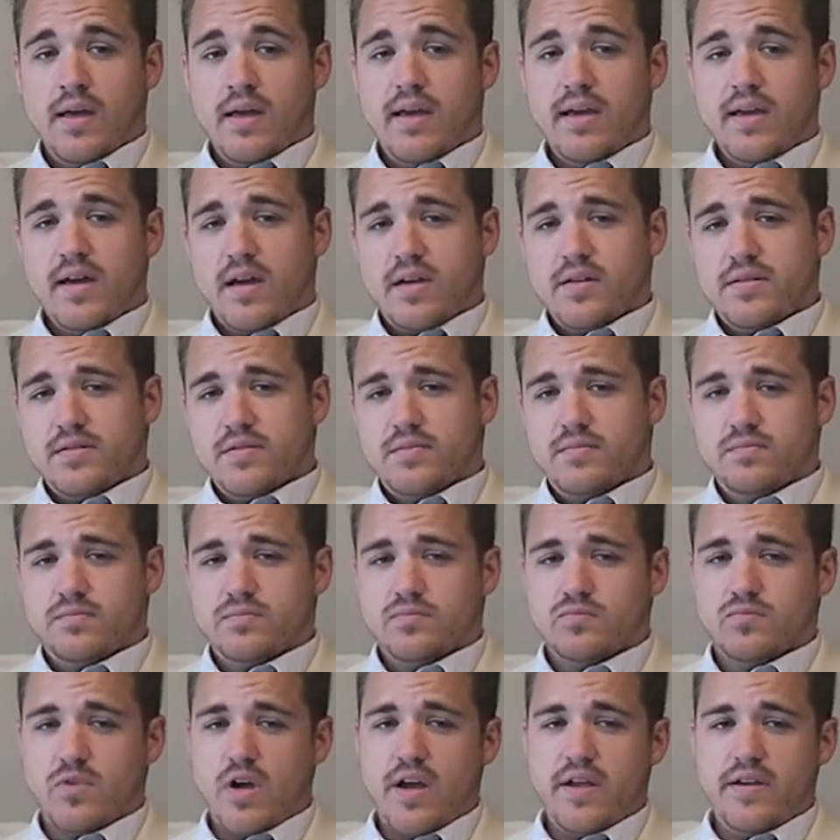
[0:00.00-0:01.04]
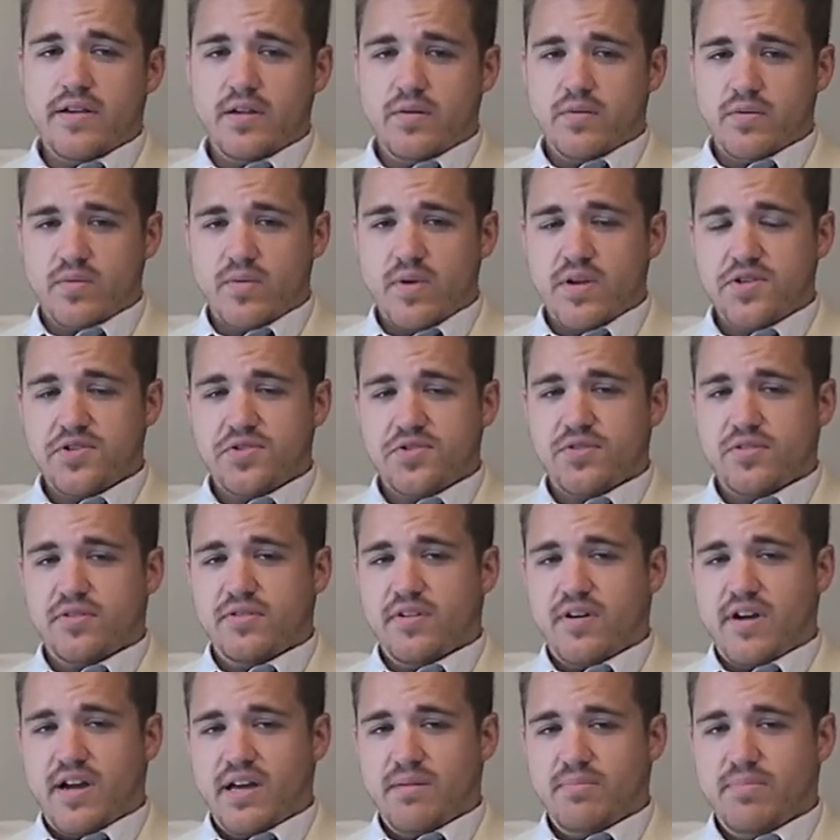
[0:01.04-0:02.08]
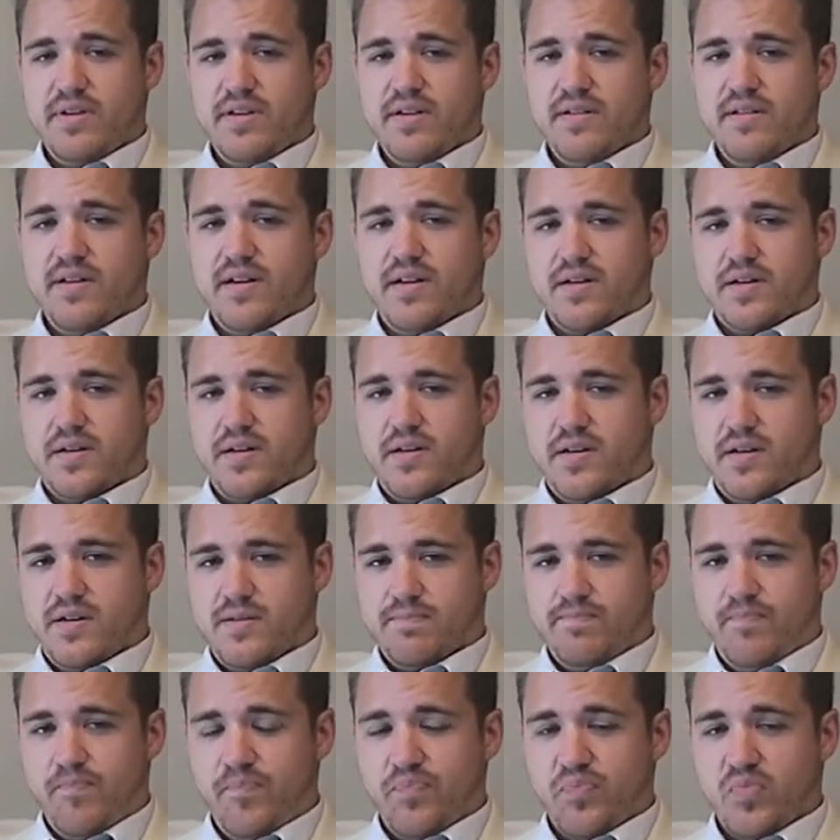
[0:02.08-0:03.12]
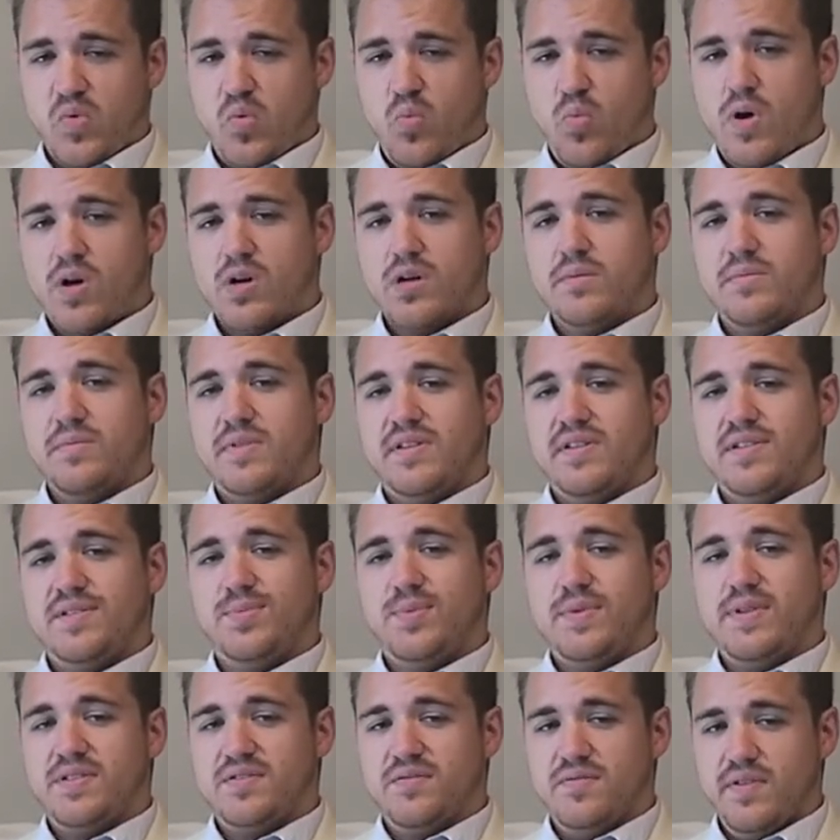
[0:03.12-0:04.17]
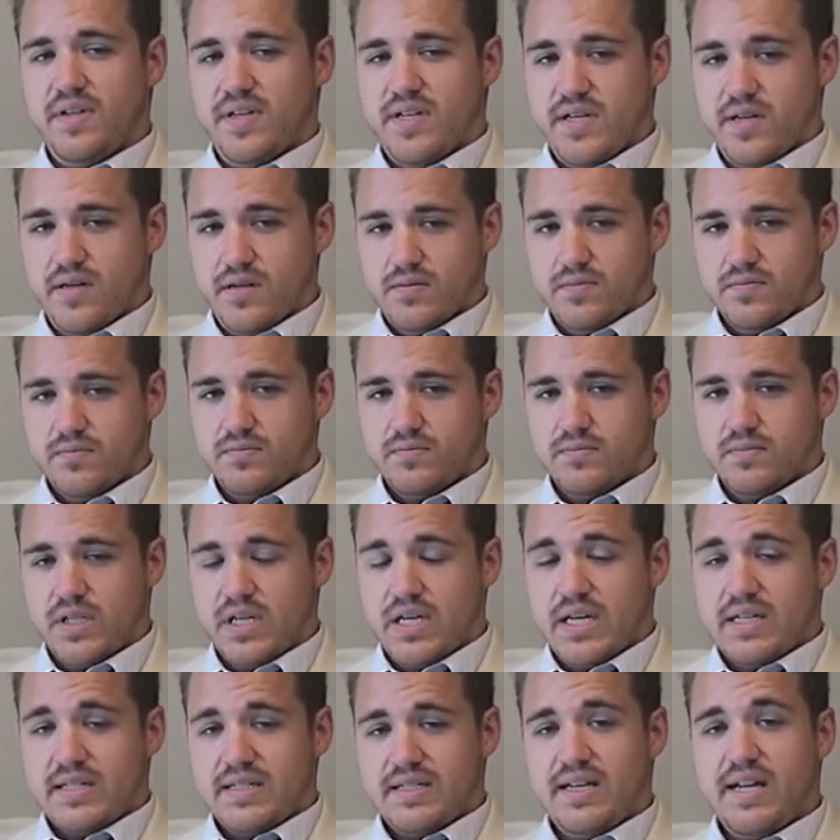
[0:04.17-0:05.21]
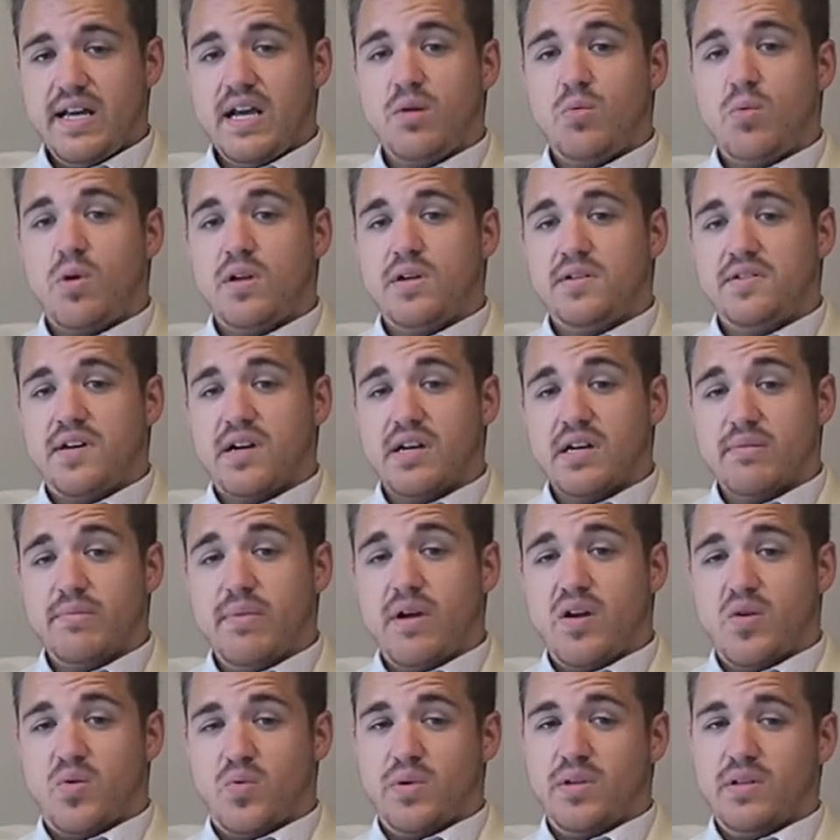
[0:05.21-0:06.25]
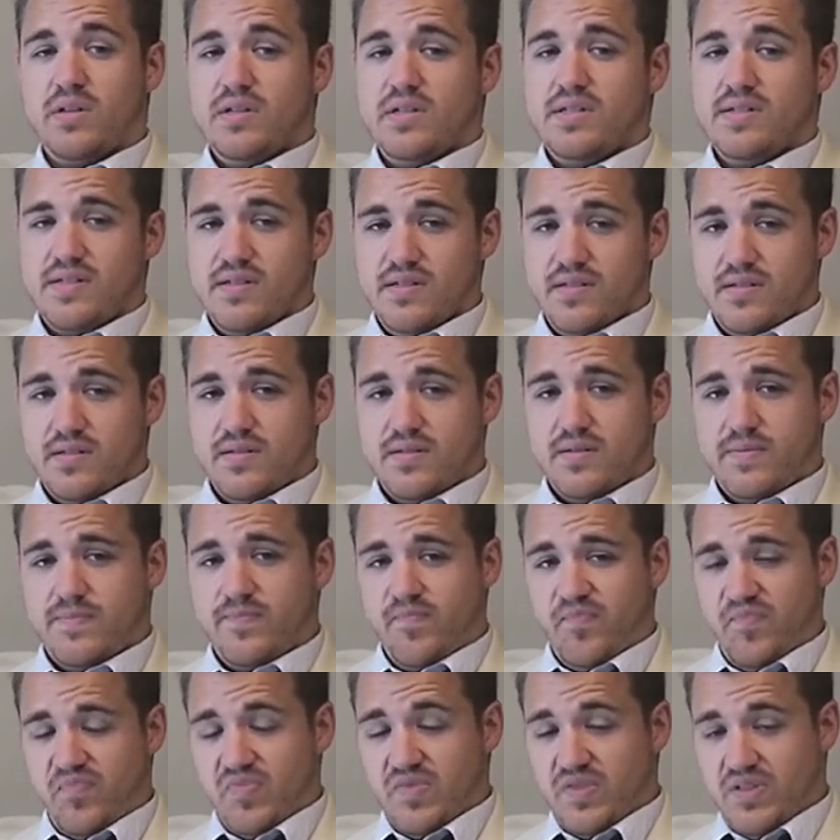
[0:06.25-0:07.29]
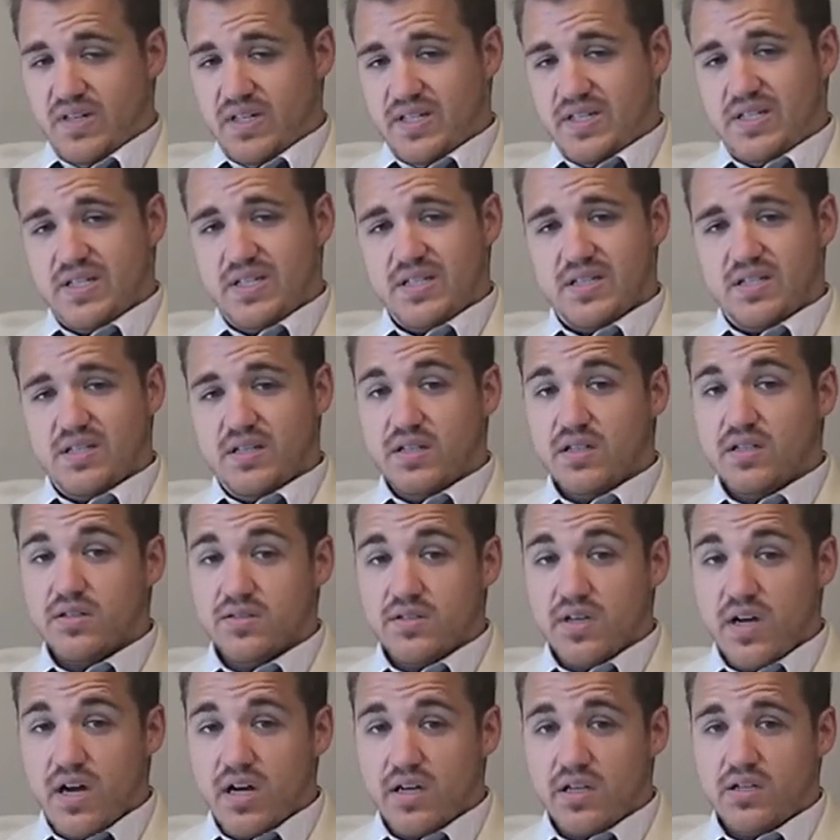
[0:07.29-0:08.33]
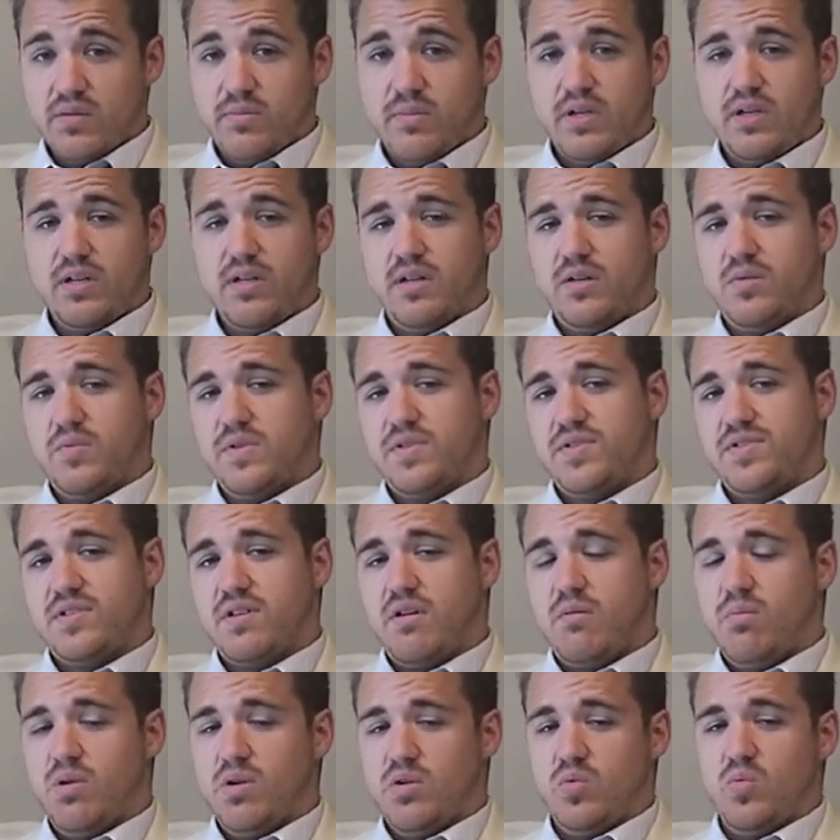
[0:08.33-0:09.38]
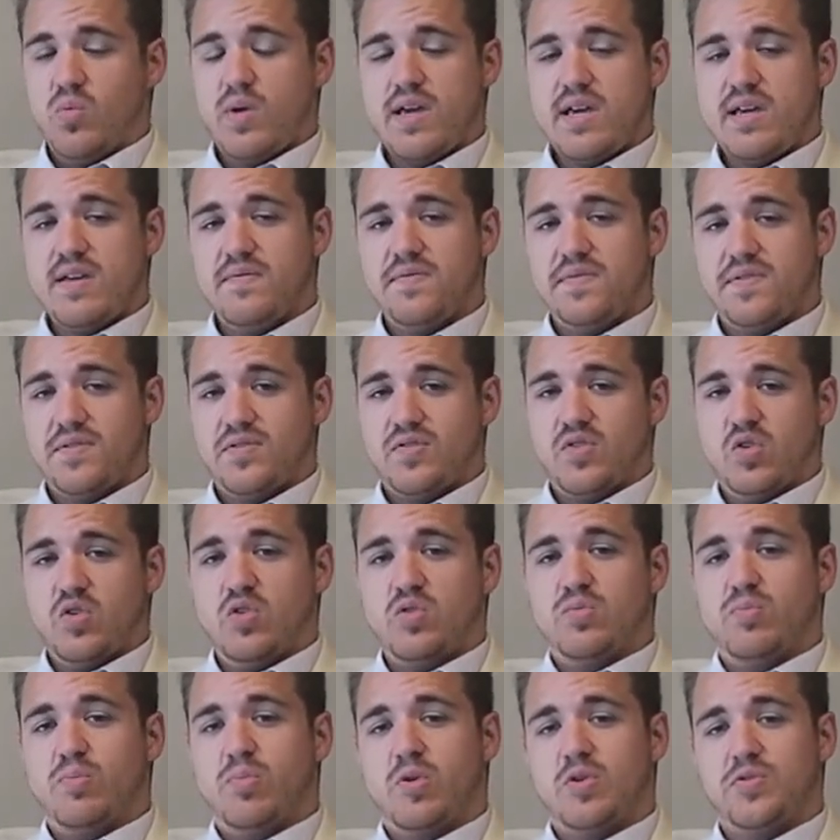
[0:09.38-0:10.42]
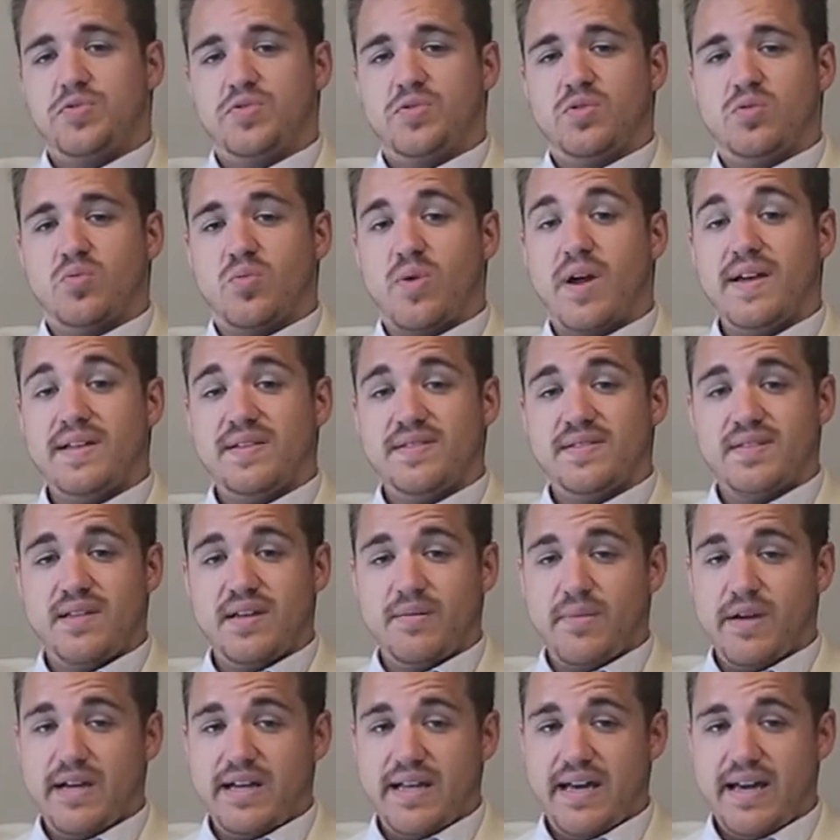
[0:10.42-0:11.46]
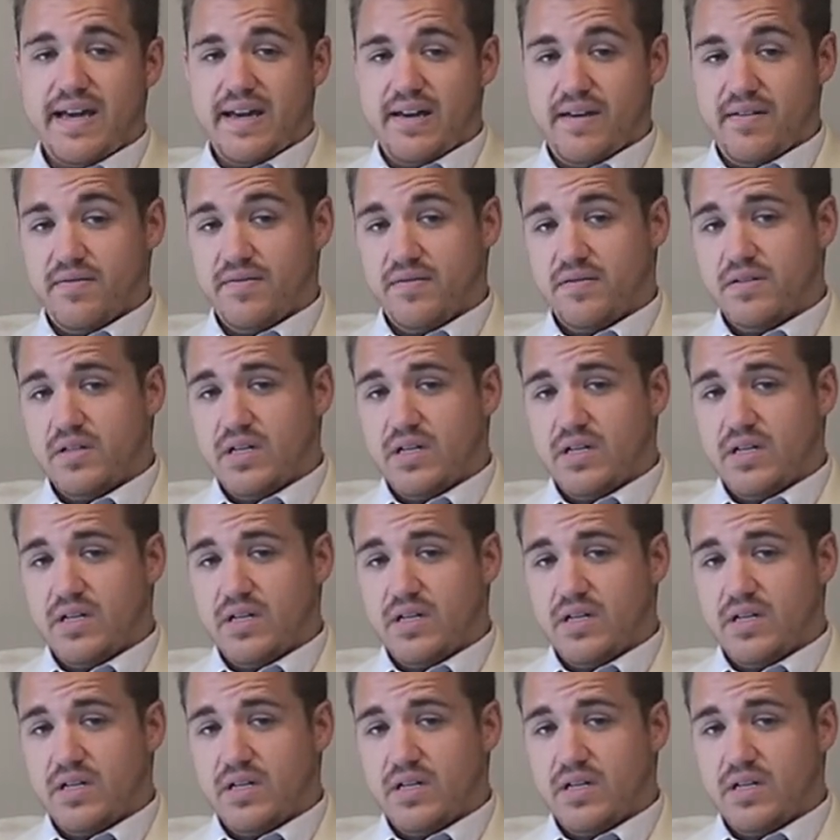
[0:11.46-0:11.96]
Hey guys, Ryan here with registeryourip.com. Welcome to this week's video. Today I want to talk about releases. This is a legal document in which someone waives certain personal rights they might have.